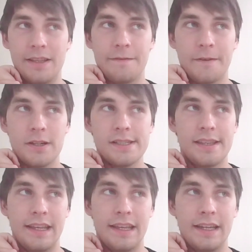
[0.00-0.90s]
the first
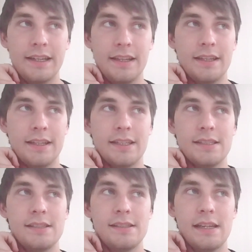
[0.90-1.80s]
thing
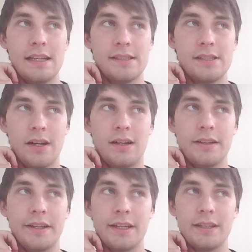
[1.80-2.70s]
is
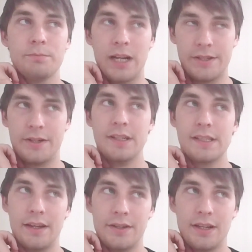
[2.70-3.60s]
installing browser
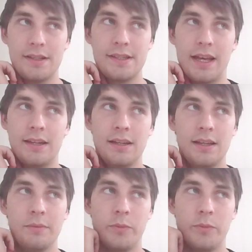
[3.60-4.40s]
extensions that